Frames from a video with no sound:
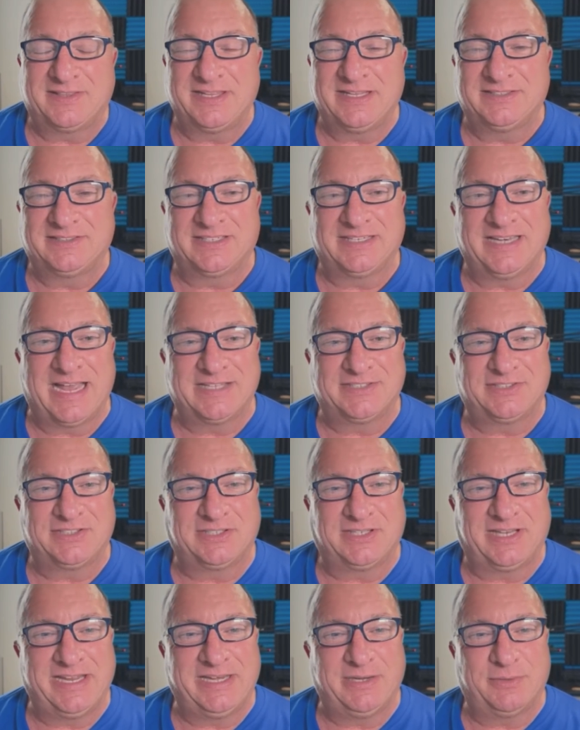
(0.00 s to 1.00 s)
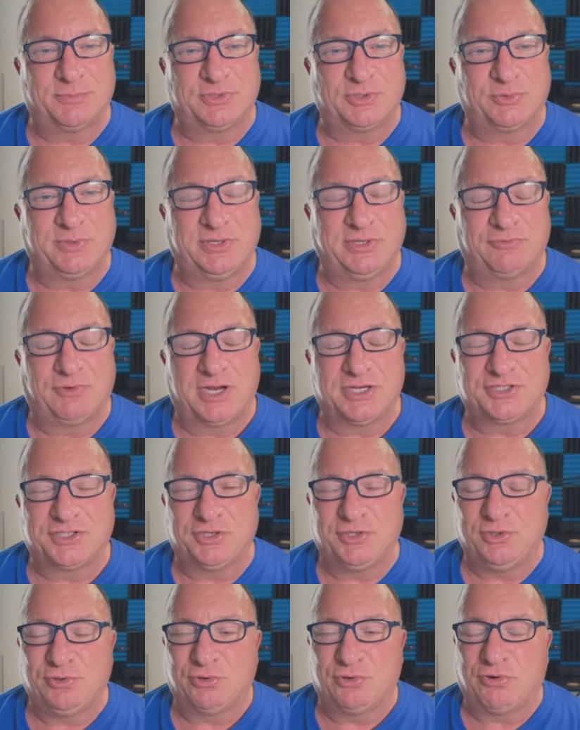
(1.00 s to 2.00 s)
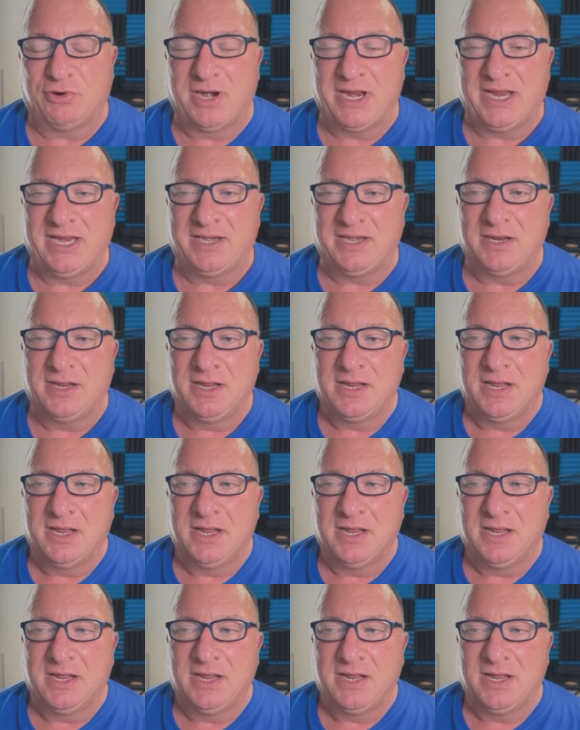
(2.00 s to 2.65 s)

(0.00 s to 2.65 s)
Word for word: Things could escalate between Russia and Ukraine.